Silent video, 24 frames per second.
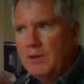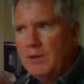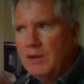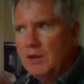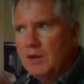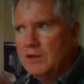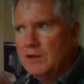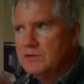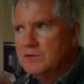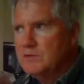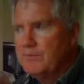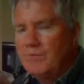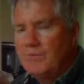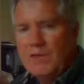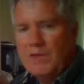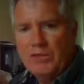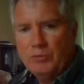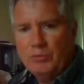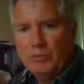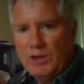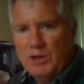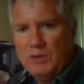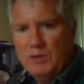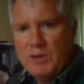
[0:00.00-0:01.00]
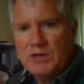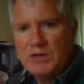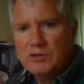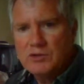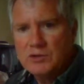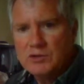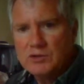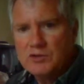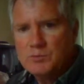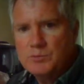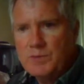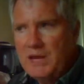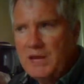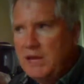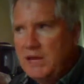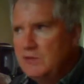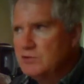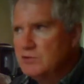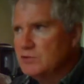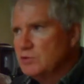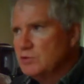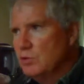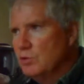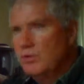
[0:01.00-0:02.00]
because in 3-dimensional
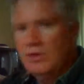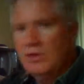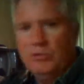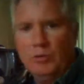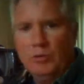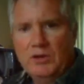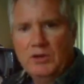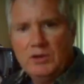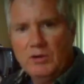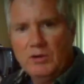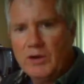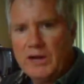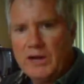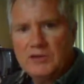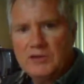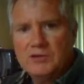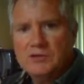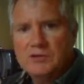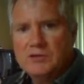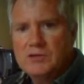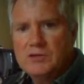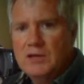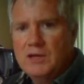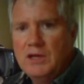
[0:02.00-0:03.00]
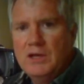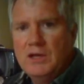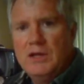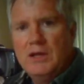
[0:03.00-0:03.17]
space there's only 3 directions.